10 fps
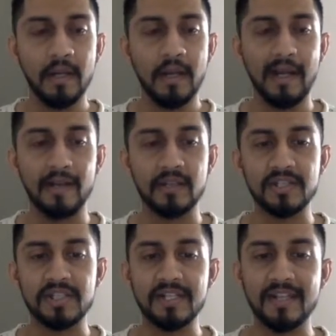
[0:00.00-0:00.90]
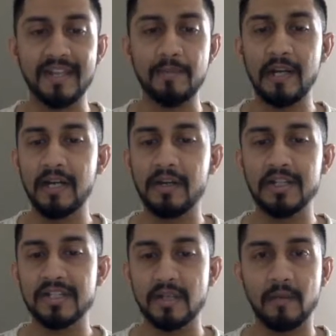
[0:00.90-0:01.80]
And you can change the email
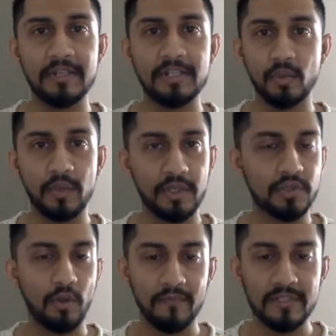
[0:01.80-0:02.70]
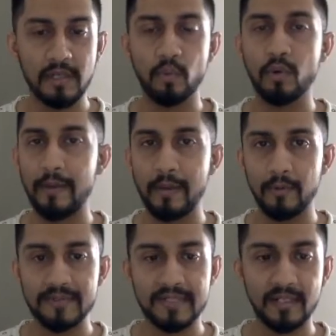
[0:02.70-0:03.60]
address mentioned over here. So obviously you won't be able
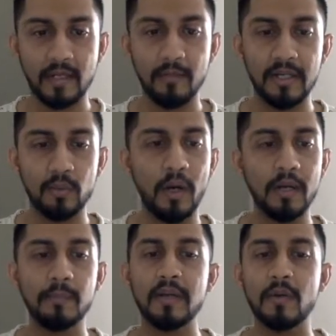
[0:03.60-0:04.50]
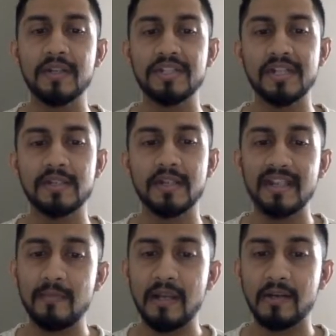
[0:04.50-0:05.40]
to see the complete one, but you can change the
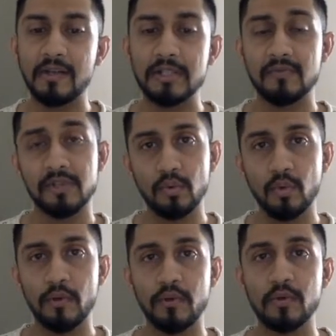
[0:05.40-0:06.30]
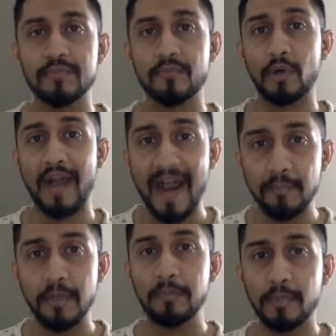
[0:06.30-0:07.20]
email address which you want to use for
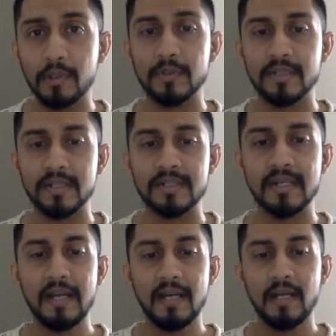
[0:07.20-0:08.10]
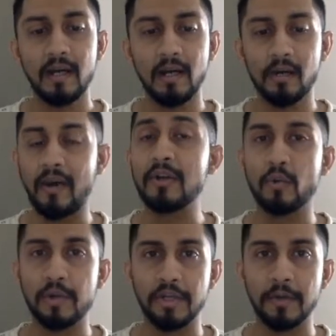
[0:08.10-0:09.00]
admin purposes right
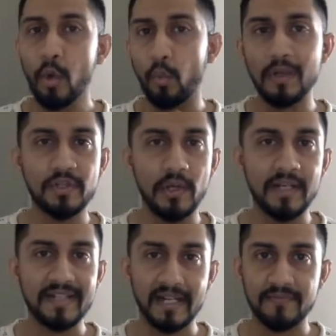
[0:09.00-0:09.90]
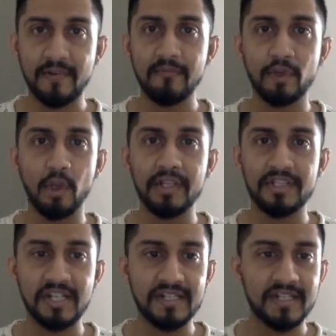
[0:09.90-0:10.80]
over here. Once you are satisfied with all the
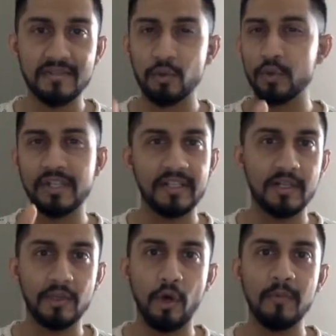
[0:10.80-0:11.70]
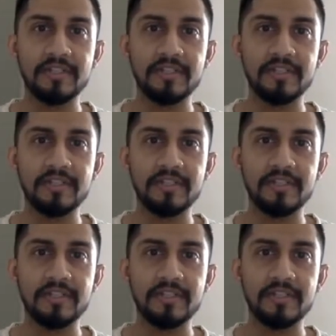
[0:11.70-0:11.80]
changes, those are the normal